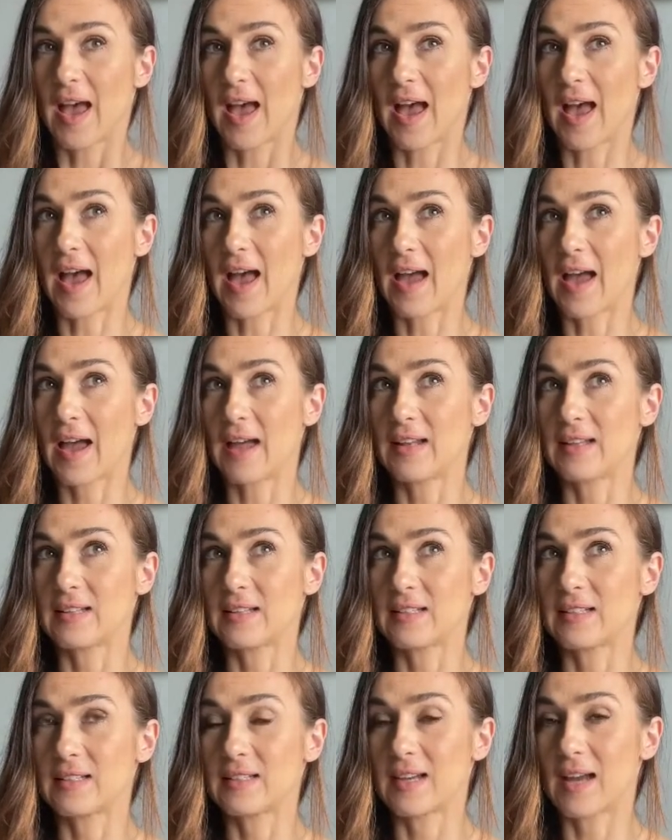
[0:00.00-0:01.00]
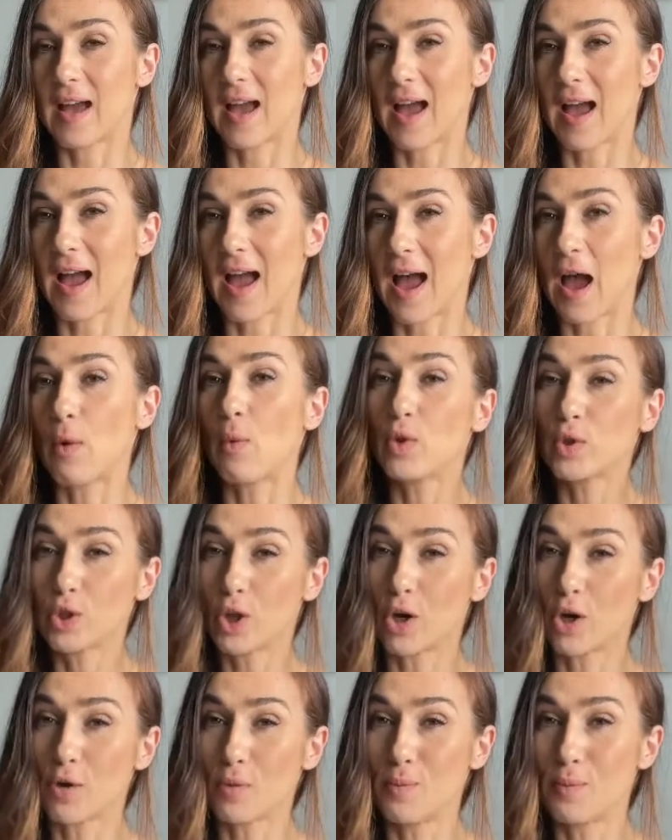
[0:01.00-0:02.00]
And I will
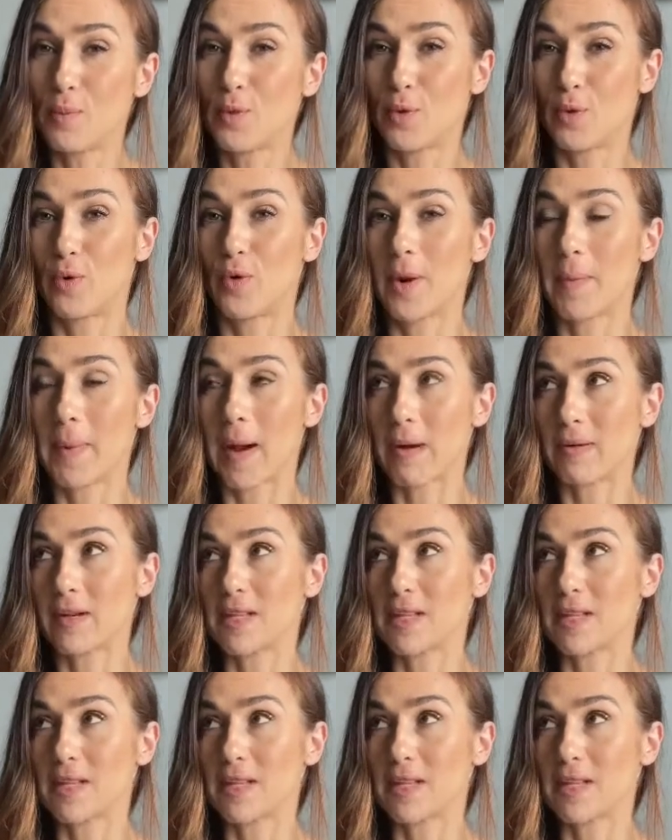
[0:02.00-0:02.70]
talk more about